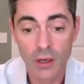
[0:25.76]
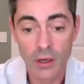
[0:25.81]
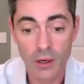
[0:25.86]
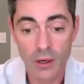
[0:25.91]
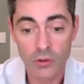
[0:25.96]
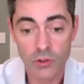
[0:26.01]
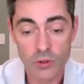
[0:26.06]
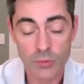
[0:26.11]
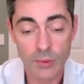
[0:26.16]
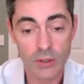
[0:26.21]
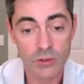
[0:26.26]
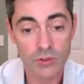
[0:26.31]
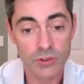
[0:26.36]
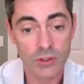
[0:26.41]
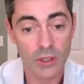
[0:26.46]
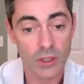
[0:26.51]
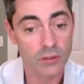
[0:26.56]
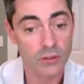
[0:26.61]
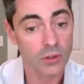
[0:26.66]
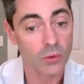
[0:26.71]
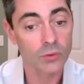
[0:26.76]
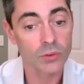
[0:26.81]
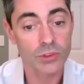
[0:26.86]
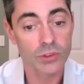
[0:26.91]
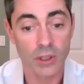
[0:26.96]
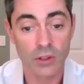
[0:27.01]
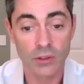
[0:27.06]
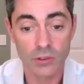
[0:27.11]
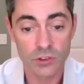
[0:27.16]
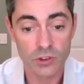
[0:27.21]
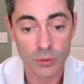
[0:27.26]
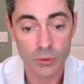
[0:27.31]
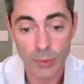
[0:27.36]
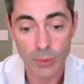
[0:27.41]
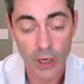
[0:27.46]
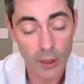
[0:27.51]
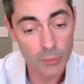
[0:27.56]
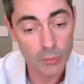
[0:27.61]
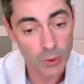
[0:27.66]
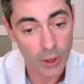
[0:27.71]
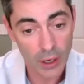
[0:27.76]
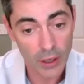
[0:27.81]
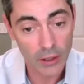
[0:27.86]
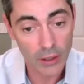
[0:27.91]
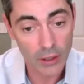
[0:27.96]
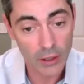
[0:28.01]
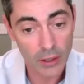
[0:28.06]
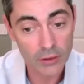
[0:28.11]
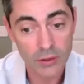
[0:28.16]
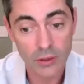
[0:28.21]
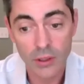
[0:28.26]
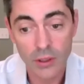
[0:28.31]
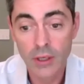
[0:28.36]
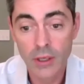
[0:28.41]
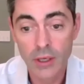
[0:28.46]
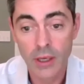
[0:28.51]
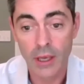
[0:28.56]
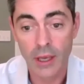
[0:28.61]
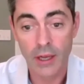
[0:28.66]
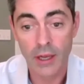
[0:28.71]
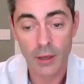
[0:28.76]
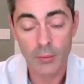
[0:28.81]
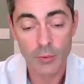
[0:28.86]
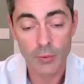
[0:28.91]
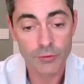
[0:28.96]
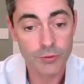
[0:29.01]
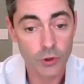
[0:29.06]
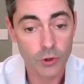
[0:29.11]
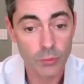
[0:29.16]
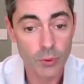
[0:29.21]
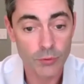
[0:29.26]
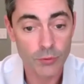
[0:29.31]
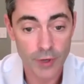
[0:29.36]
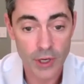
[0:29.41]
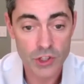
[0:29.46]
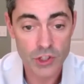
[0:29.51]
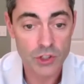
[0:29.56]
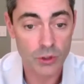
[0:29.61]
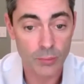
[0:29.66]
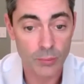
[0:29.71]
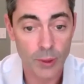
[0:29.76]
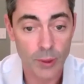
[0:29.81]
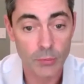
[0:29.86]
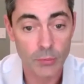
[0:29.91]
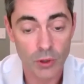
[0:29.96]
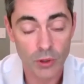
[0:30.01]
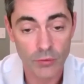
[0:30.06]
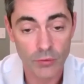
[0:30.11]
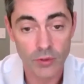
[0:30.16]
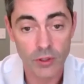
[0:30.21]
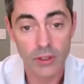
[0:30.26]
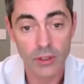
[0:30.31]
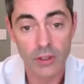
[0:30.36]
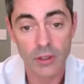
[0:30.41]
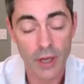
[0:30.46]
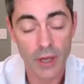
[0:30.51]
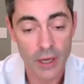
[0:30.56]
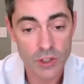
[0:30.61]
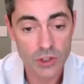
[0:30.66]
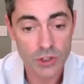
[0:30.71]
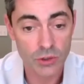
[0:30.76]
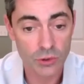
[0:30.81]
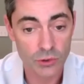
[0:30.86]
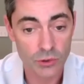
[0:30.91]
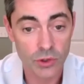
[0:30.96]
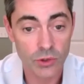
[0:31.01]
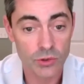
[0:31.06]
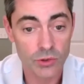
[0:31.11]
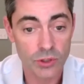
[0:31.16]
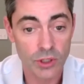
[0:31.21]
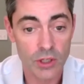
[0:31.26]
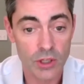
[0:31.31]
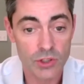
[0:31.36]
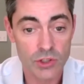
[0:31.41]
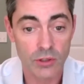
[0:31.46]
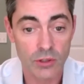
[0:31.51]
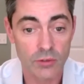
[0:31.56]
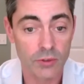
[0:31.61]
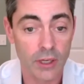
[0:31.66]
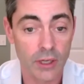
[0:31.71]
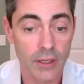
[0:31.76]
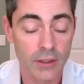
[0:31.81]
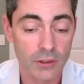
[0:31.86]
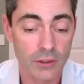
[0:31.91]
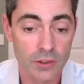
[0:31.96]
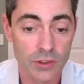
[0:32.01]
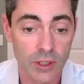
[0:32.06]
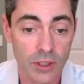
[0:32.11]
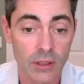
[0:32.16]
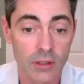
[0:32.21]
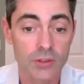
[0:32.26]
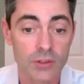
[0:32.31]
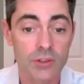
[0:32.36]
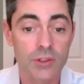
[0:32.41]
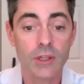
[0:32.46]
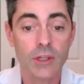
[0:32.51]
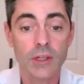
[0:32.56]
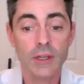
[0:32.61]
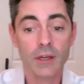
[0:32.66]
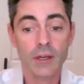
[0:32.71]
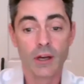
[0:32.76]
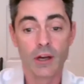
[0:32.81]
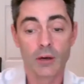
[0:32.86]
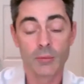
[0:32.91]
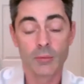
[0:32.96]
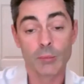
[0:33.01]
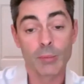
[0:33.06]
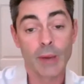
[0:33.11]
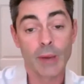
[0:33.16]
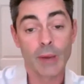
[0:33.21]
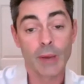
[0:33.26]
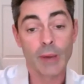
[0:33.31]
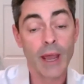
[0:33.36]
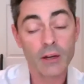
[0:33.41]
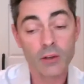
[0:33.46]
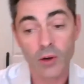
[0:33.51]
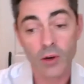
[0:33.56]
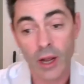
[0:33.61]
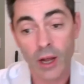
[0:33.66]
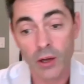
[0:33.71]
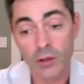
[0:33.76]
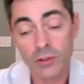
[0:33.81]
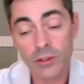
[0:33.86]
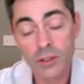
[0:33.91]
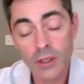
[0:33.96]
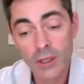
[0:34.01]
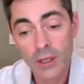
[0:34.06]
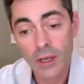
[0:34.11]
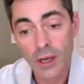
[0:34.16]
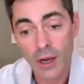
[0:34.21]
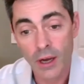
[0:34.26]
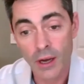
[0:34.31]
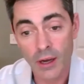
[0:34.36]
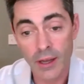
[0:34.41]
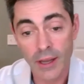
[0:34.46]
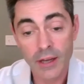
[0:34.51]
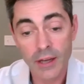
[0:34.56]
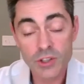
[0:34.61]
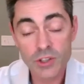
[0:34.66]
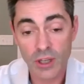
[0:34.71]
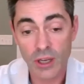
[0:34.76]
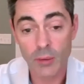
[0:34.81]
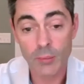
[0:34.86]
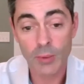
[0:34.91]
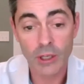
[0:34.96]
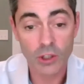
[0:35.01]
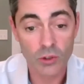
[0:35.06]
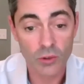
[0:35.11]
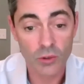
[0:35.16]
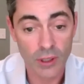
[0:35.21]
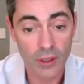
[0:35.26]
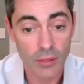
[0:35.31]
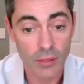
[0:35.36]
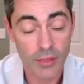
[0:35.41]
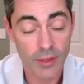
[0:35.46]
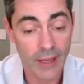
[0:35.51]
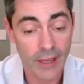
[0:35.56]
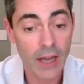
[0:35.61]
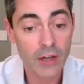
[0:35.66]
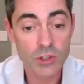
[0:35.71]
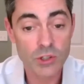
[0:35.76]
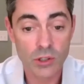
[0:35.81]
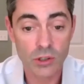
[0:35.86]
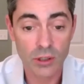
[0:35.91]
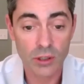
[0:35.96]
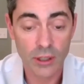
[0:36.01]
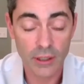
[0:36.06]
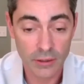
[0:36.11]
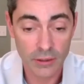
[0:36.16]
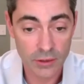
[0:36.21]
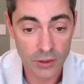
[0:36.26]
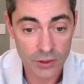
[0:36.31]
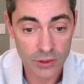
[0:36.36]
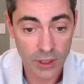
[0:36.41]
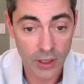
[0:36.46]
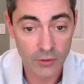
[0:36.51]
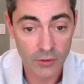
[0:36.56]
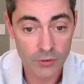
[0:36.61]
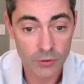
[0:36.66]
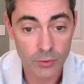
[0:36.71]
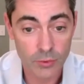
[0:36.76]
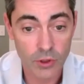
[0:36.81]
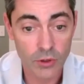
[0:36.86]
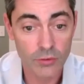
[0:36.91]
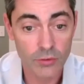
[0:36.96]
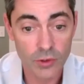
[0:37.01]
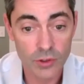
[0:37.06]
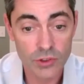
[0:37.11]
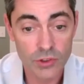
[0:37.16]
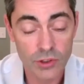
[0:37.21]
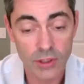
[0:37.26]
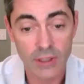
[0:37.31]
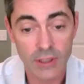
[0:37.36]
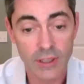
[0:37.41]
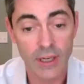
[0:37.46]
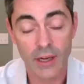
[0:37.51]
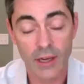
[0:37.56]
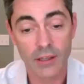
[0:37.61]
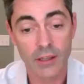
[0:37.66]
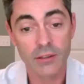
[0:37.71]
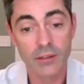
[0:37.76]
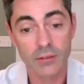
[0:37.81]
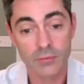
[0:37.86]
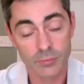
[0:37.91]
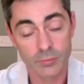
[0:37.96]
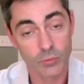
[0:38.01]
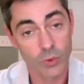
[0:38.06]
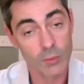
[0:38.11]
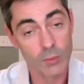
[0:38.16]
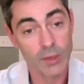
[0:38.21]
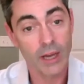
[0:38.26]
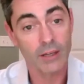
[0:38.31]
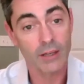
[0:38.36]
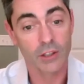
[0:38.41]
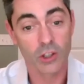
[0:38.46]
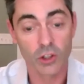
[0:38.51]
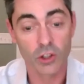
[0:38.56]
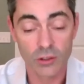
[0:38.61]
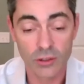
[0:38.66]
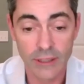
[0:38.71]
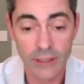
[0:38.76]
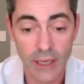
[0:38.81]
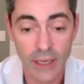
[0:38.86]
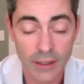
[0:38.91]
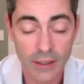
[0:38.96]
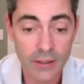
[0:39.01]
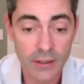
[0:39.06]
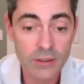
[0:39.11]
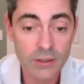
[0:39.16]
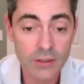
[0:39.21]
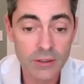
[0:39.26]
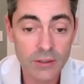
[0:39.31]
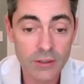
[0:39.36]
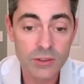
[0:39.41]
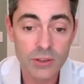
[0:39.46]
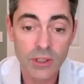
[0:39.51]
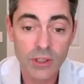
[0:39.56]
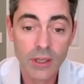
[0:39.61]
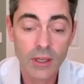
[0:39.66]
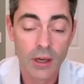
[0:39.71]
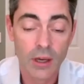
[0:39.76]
which means that I don't sell and supply product. And I'm a full professional member of the International Association of Lighting Designers. My background, I actually got my degree in theatrical lighting design from the University of Connecticut way back in the early 90s.